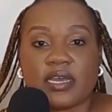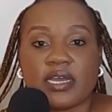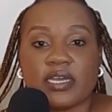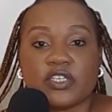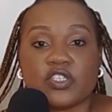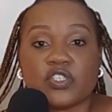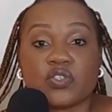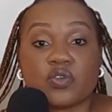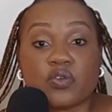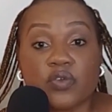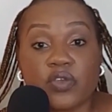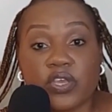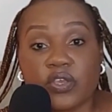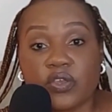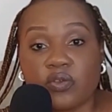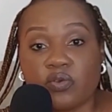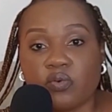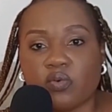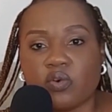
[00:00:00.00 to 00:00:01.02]
uh,
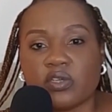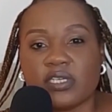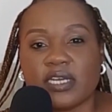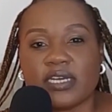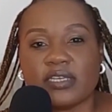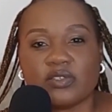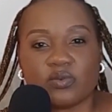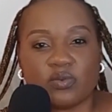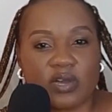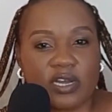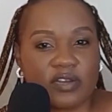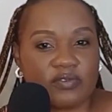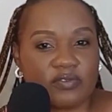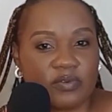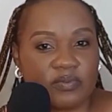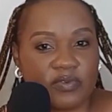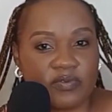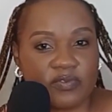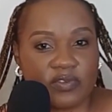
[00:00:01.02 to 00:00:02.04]
showing you what has worked
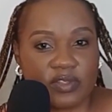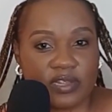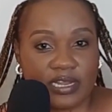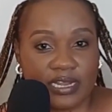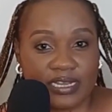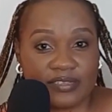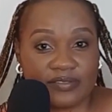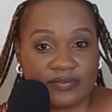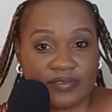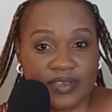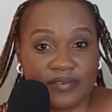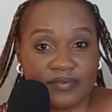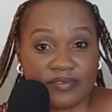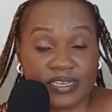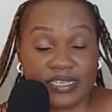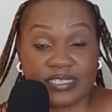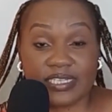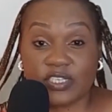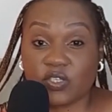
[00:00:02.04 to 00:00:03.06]
for me for the last five
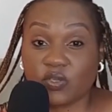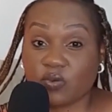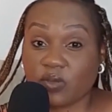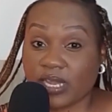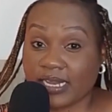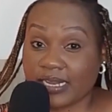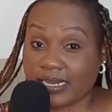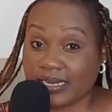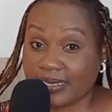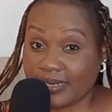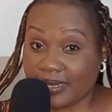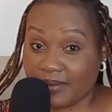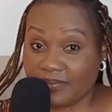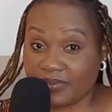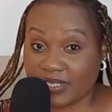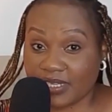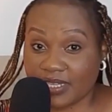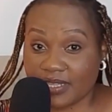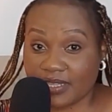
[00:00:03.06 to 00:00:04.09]
years that you can
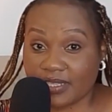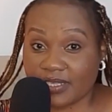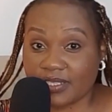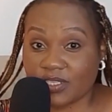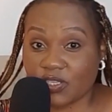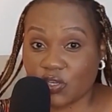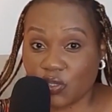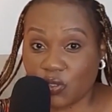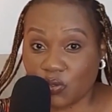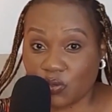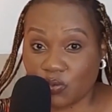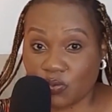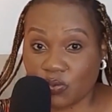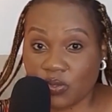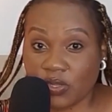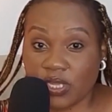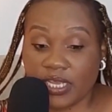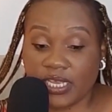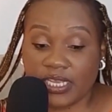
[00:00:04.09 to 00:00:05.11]
adapt in this new
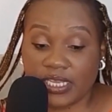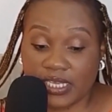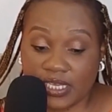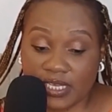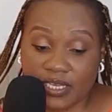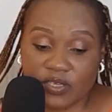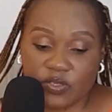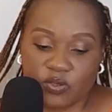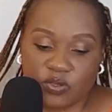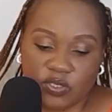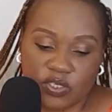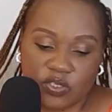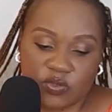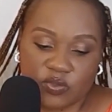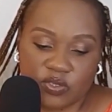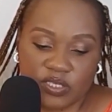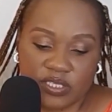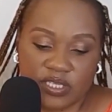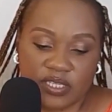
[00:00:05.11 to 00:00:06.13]
year
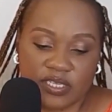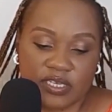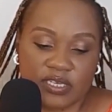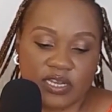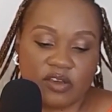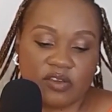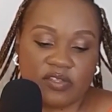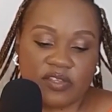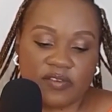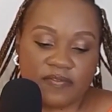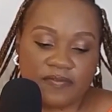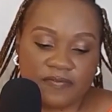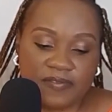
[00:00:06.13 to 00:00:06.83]
twenty twenty-three. Now the